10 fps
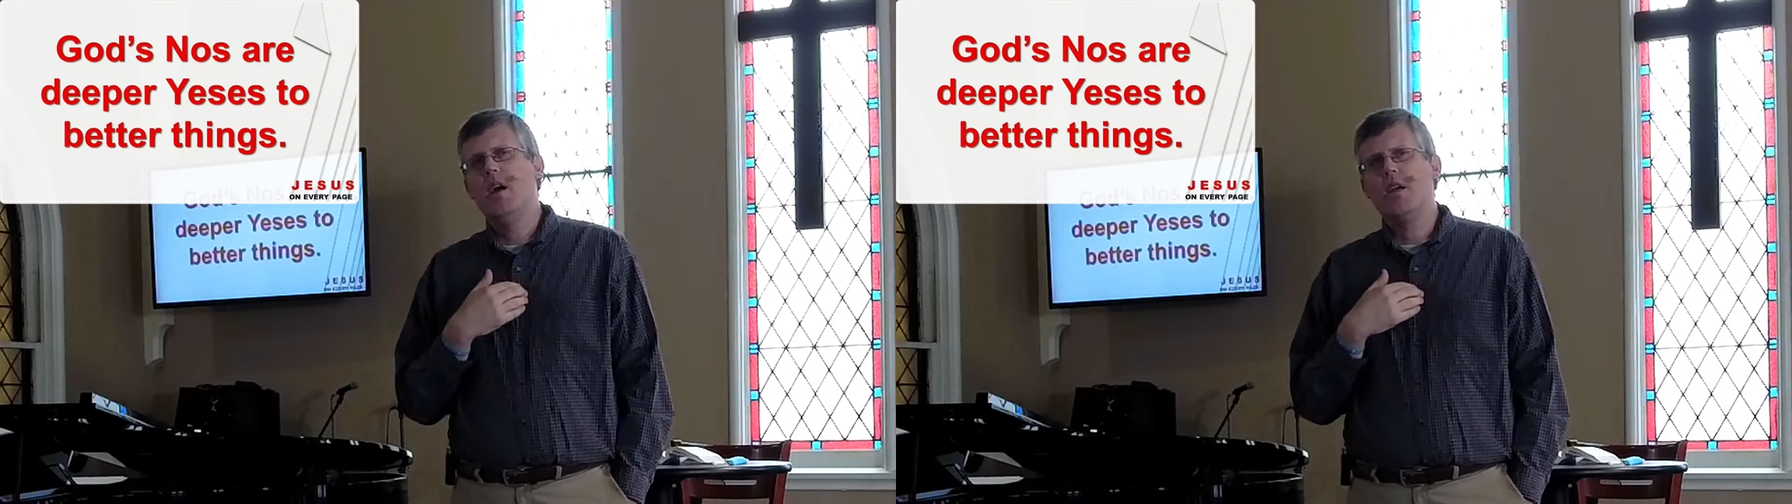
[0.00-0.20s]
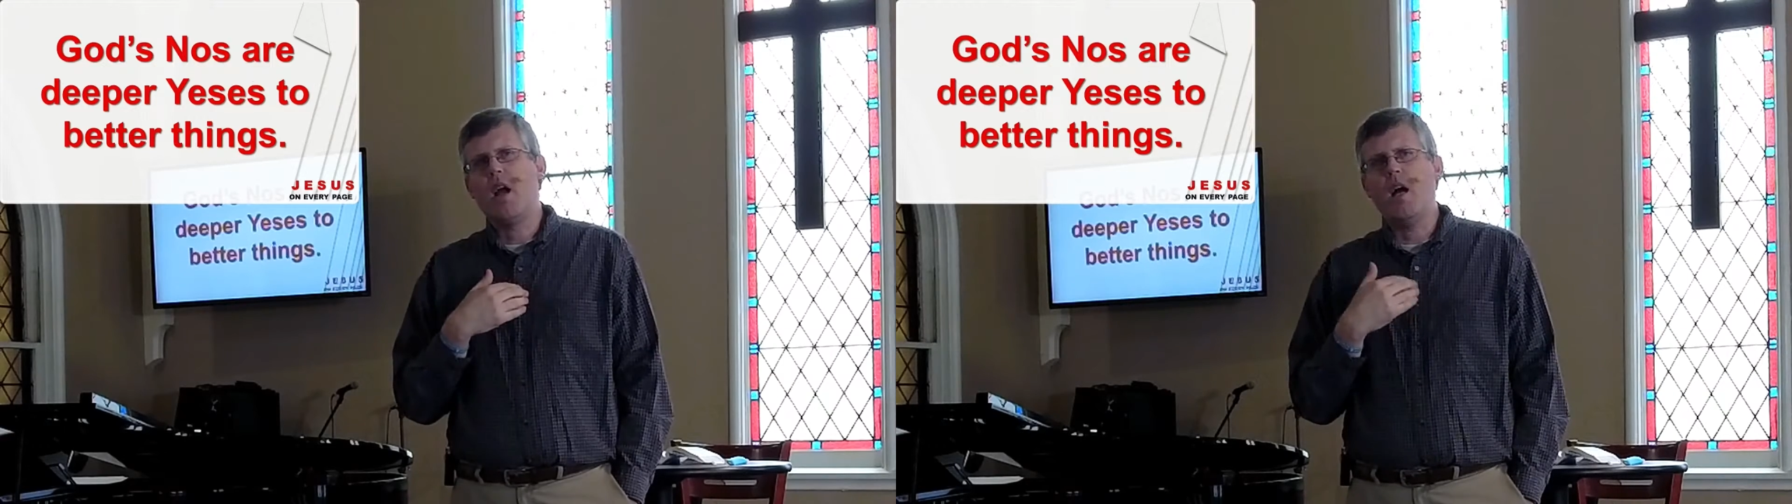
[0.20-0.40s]

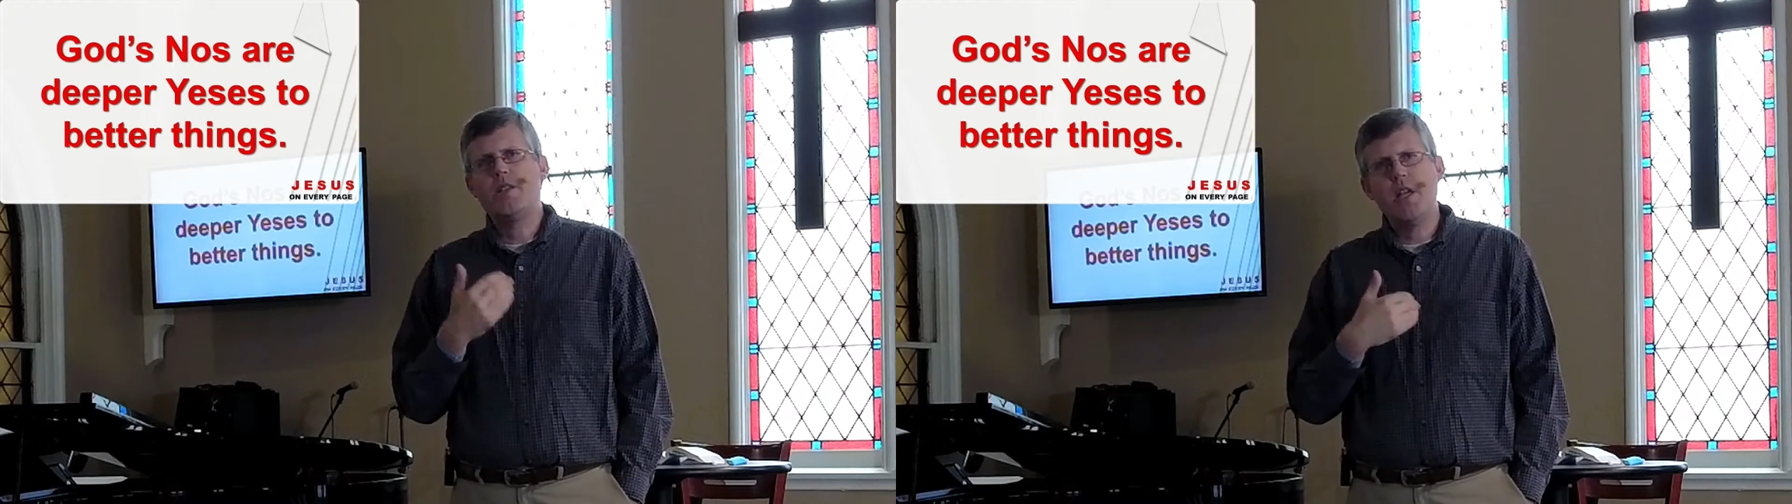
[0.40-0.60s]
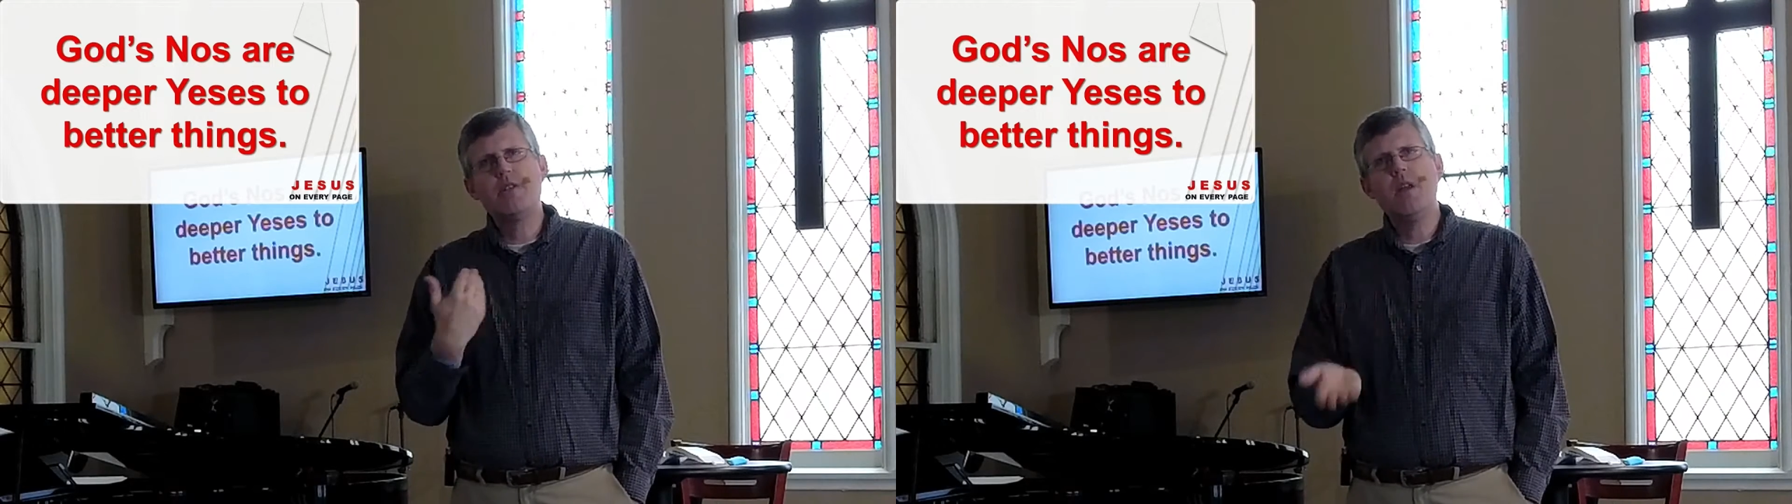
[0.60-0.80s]
God
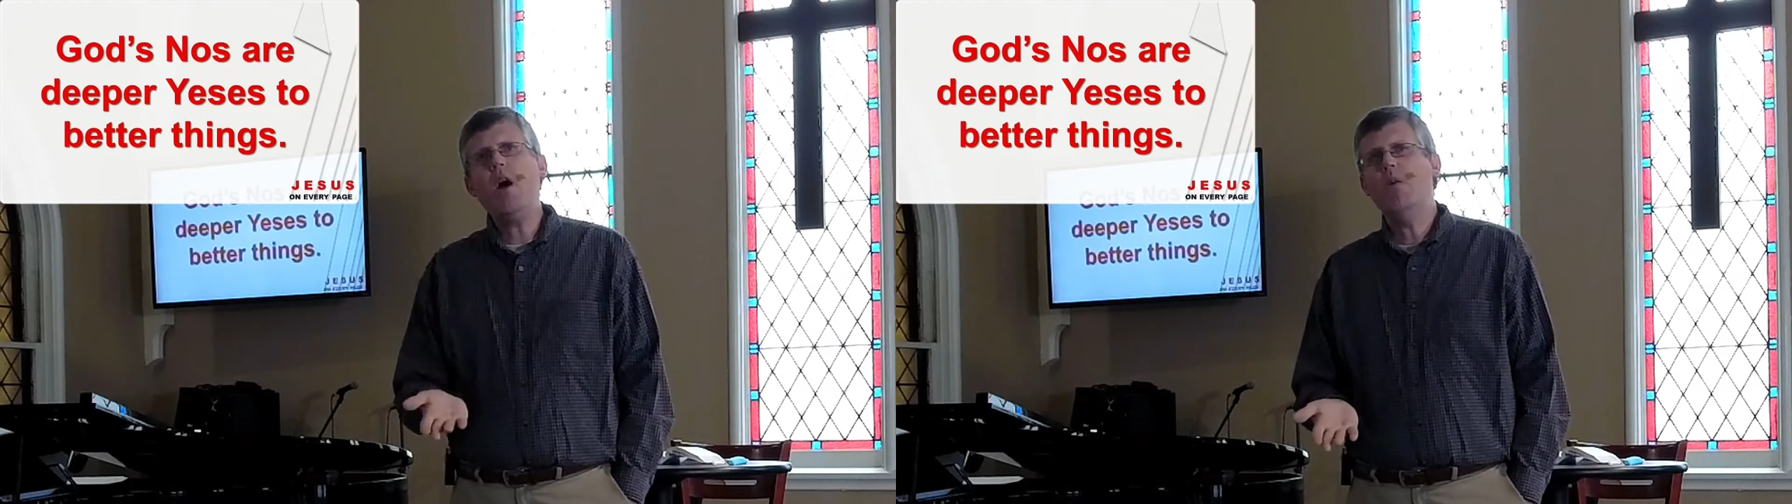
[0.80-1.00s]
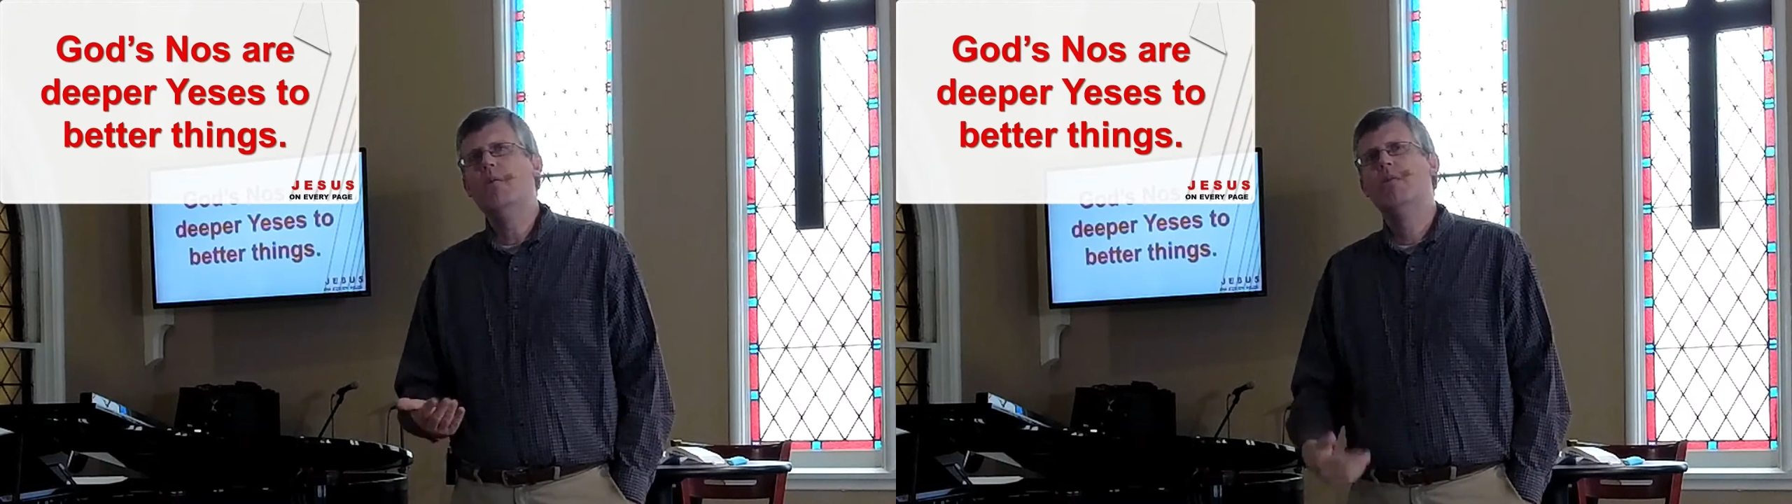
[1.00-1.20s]
says
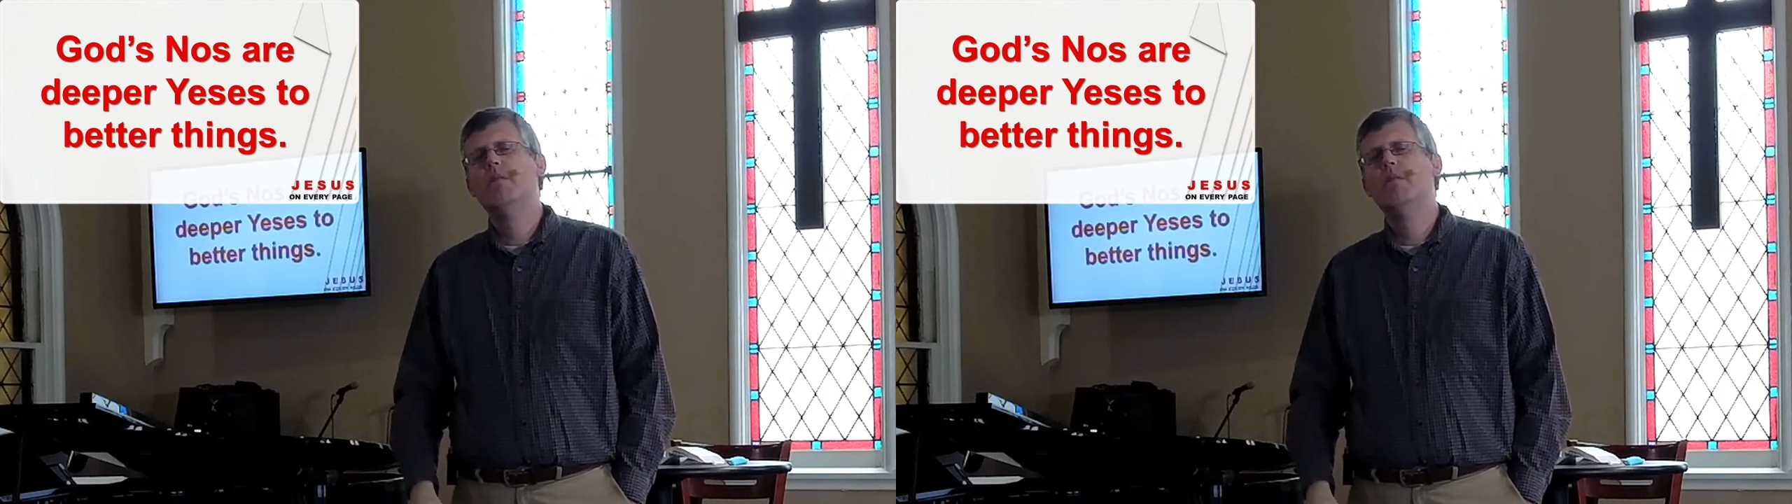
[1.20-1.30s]
no.